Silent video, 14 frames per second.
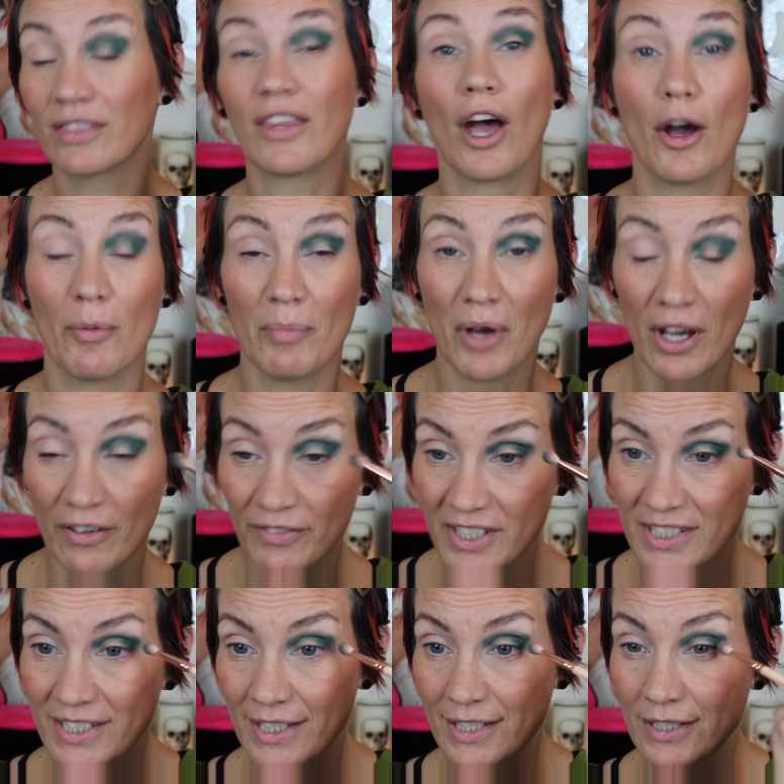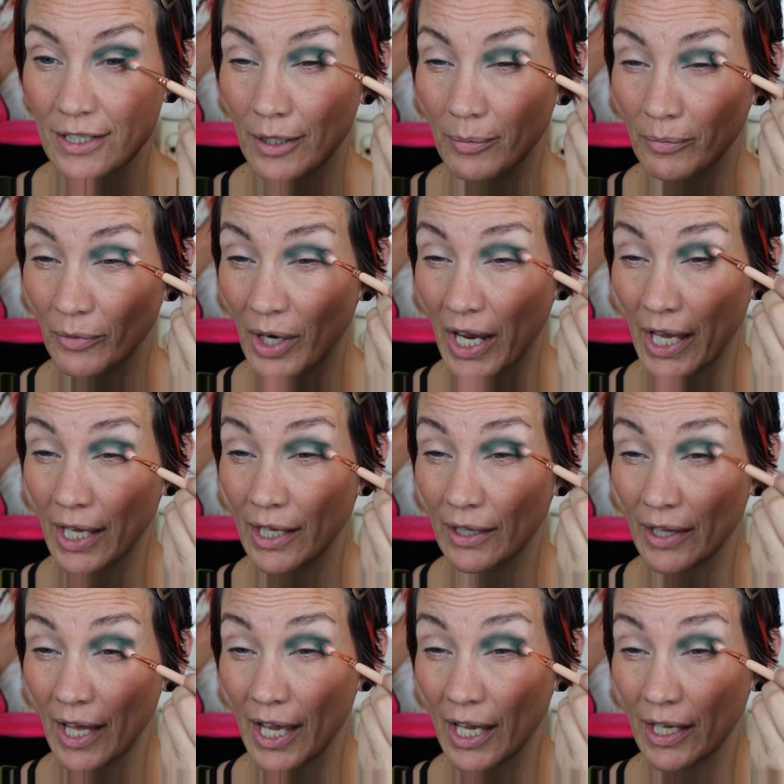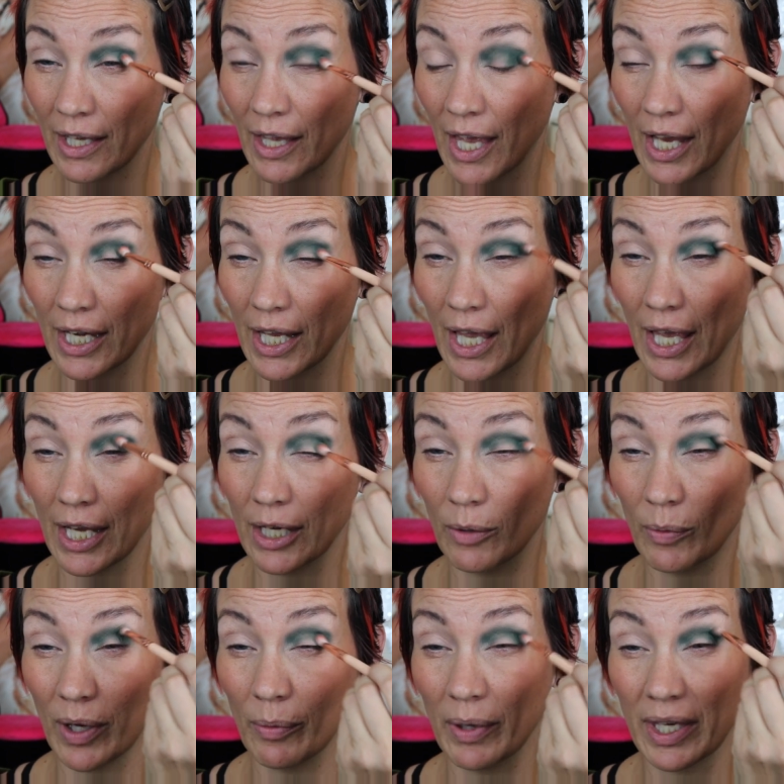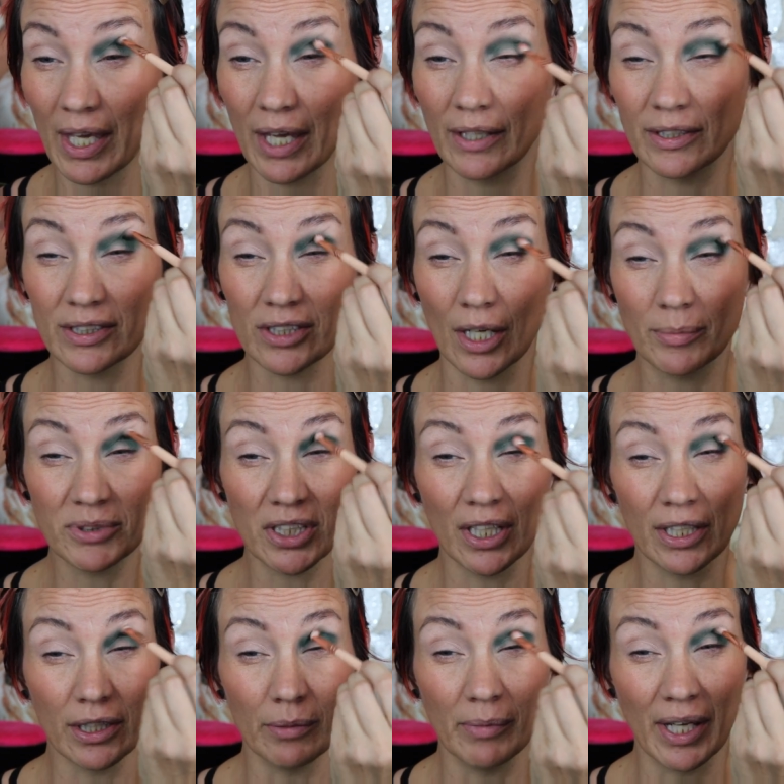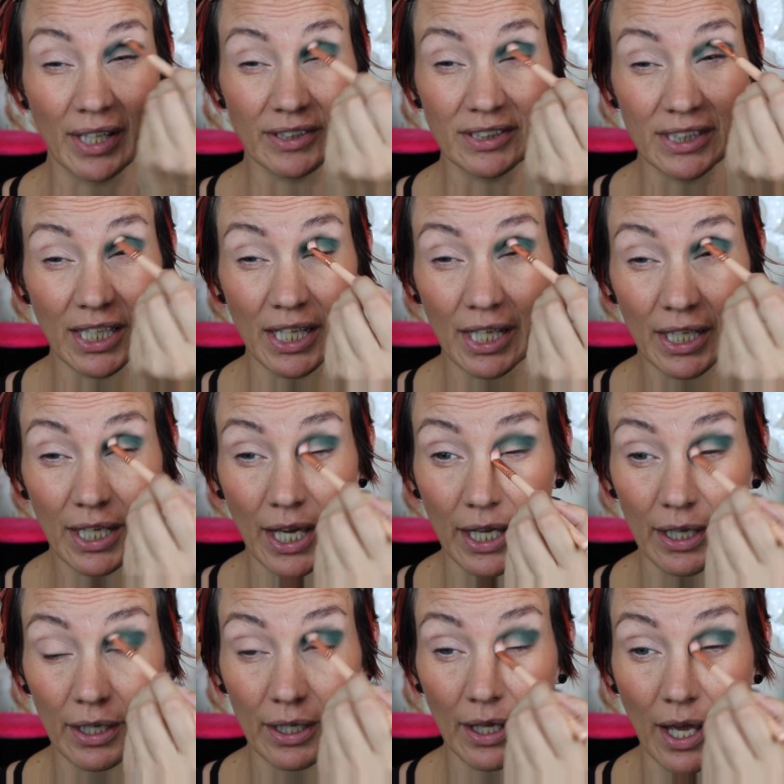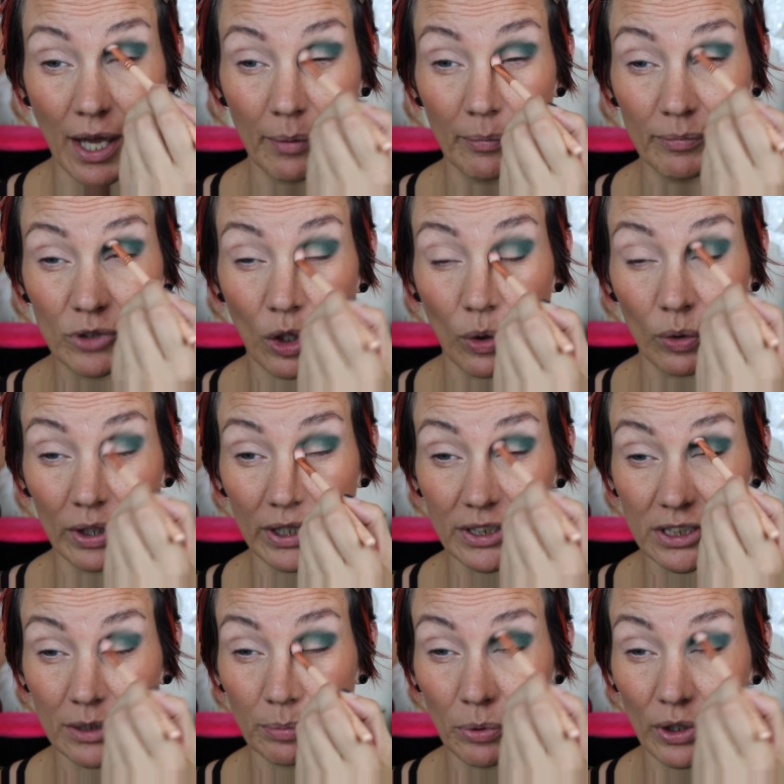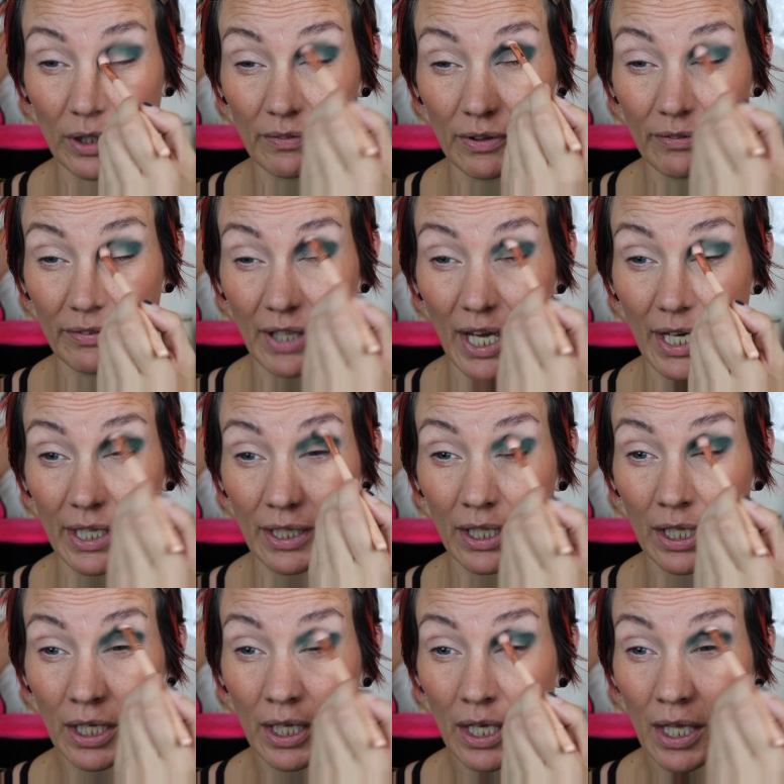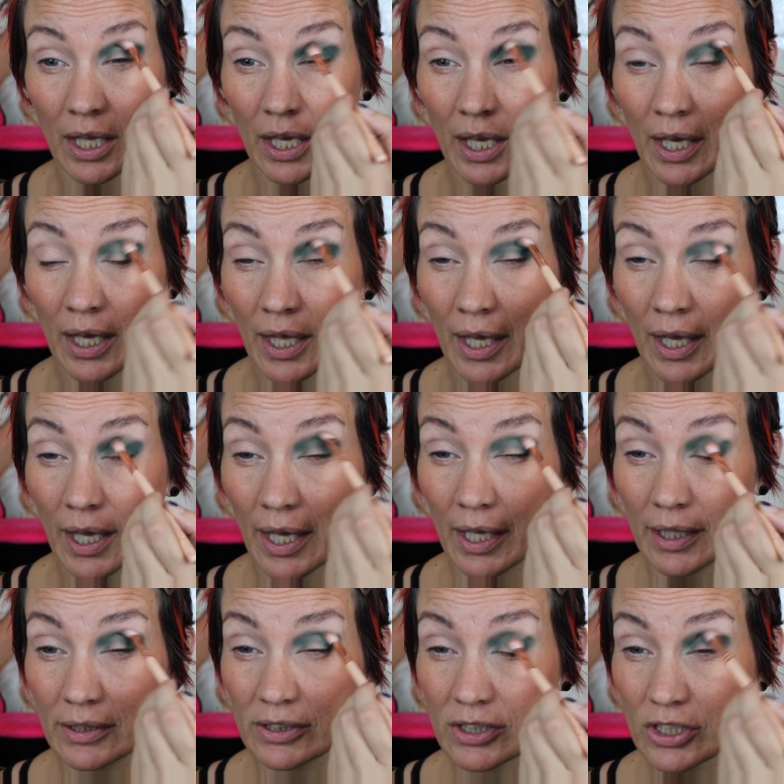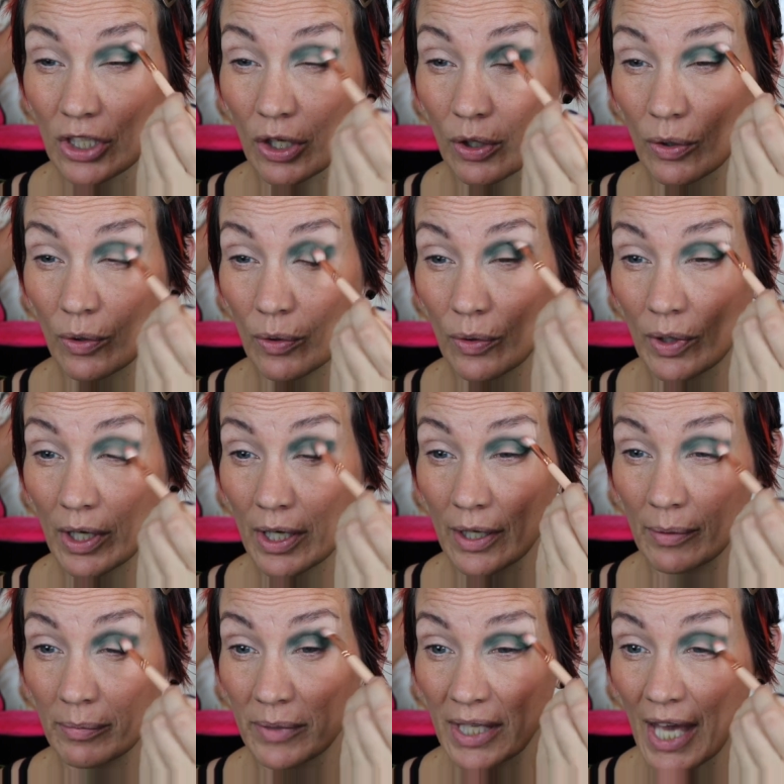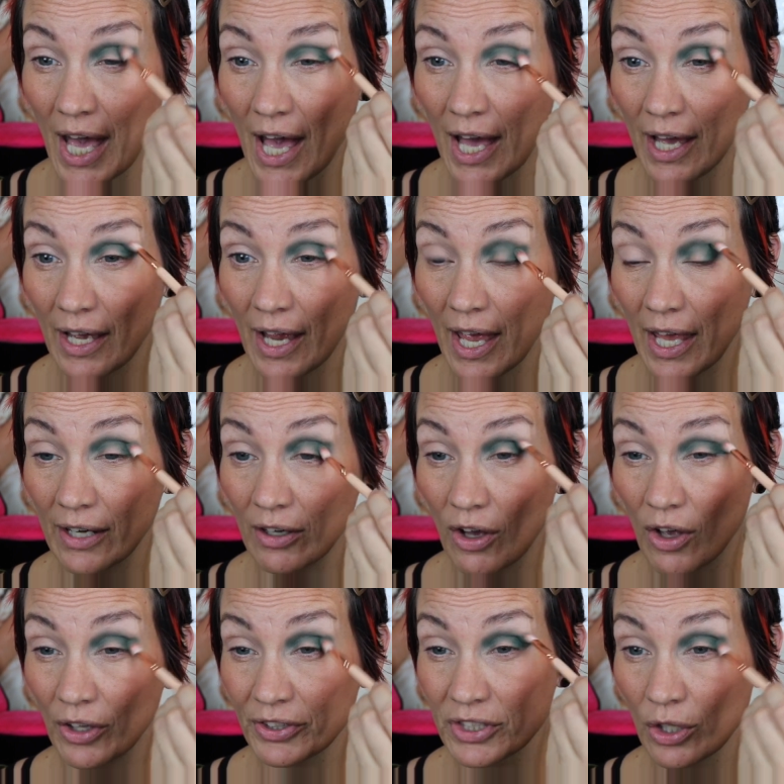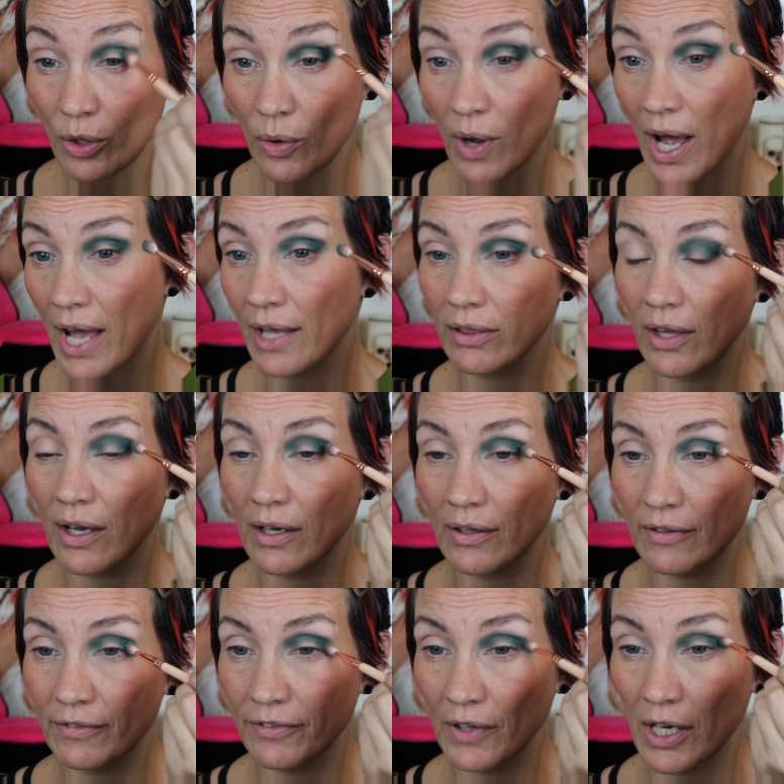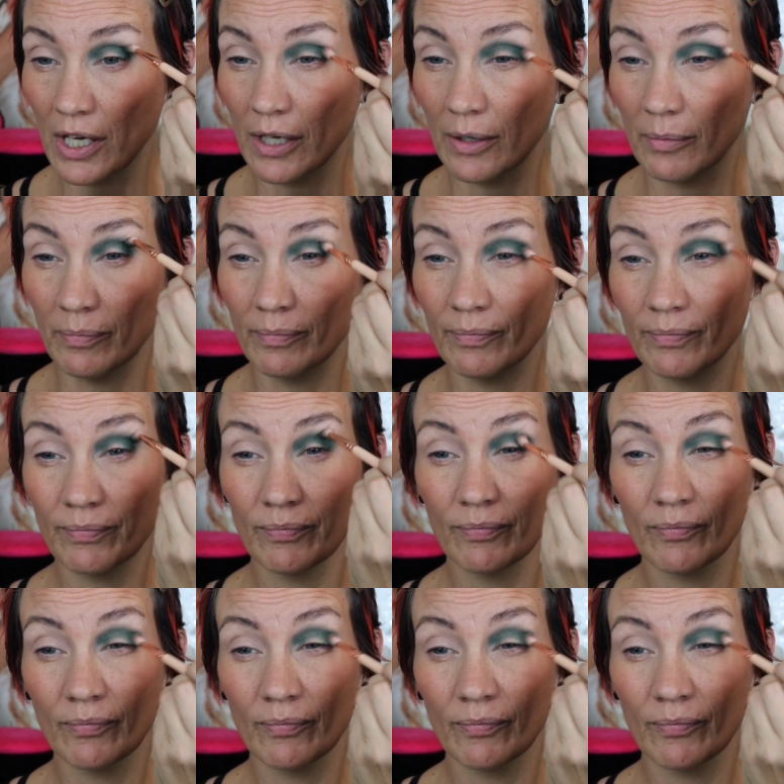thumb of the system, right? Like any any way we can to stop sucking the man's dick. I I'm totally supportive of that. And so um, yeah, and also I love um,